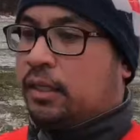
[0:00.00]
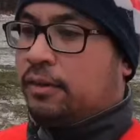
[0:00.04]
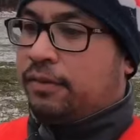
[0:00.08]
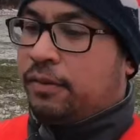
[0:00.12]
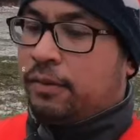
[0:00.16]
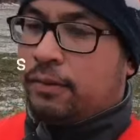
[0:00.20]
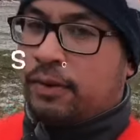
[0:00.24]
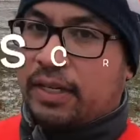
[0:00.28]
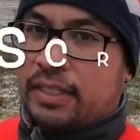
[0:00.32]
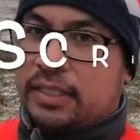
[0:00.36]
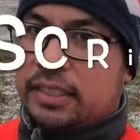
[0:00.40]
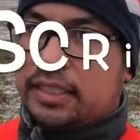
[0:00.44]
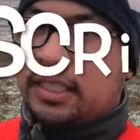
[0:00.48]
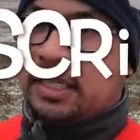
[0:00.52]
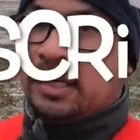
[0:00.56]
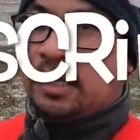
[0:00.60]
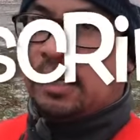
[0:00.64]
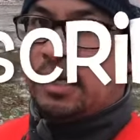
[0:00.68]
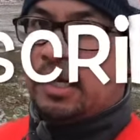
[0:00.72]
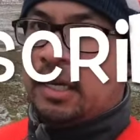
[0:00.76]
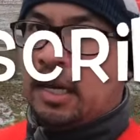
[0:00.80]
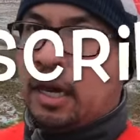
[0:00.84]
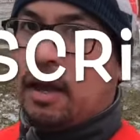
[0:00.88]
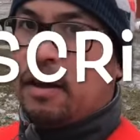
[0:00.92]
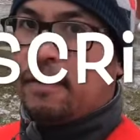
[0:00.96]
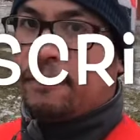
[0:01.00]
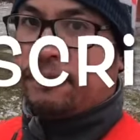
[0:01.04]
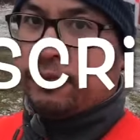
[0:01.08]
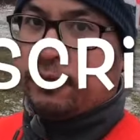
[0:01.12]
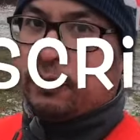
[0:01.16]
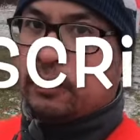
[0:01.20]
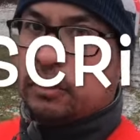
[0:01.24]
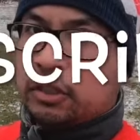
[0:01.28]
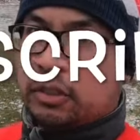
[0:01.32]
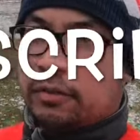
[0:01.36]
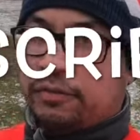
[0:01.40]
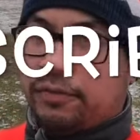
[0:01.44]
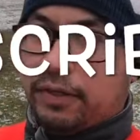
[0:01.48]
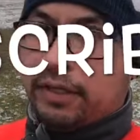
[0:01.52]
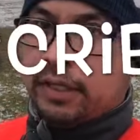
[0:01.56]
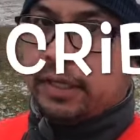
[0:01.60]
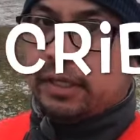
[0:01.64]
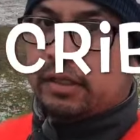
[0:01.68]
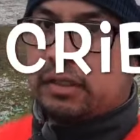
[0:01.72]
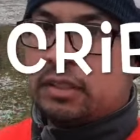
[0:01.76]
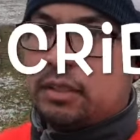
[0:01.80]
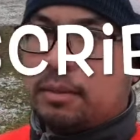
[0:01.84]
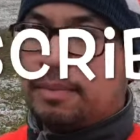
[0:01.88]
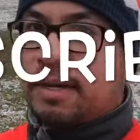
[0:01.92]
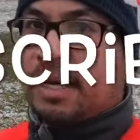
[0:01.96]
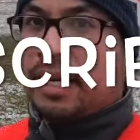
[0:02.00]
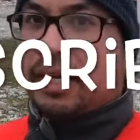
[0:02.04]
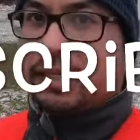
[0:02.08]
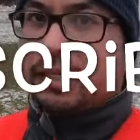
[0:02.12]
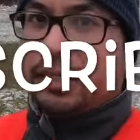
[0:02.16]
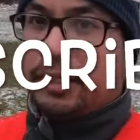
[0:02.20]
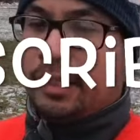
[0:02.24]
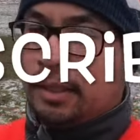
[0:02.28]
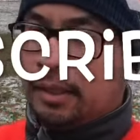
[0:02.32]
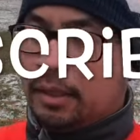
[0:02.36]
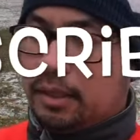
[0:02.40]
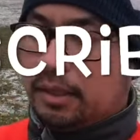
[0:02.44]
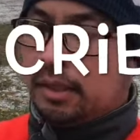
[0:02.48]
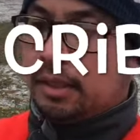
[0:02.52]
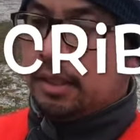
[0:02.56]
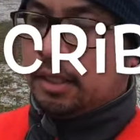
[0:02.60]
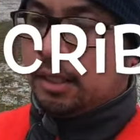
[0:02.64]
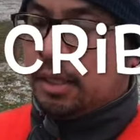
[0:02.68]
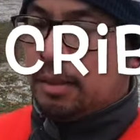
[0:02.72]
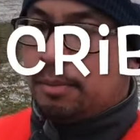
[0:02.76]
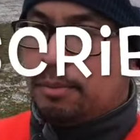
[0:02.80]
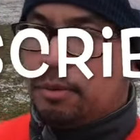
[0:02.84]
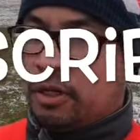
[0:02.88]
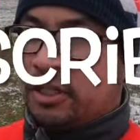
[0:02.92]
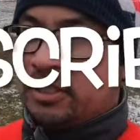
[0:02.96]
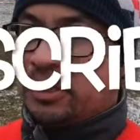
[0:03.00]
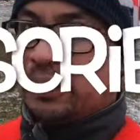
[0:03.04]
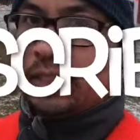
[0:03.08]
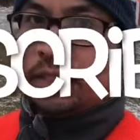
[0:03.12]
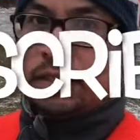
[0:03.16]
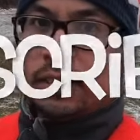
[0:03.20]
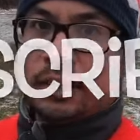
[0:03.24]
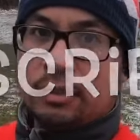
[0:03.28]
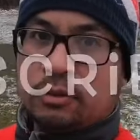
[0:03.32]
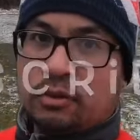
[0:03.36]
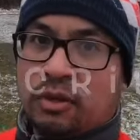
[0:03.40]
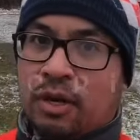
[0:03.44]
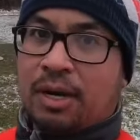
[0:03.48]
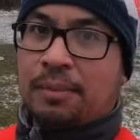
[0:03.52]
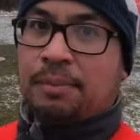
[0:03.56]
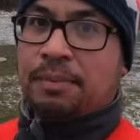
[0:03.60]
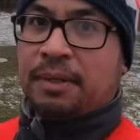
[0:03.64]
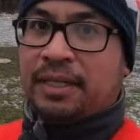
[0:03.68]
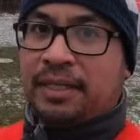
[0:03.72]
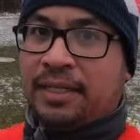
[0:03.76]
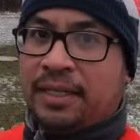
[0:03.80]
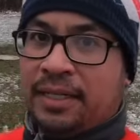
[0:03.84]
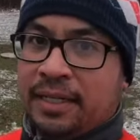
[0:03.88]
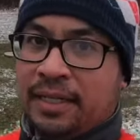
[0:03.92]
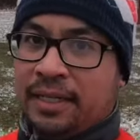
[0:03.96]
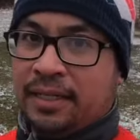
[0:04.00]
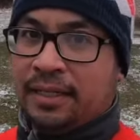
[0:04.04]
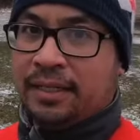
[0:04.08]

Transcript: If you want to see future videos of mine, press the subscribe button.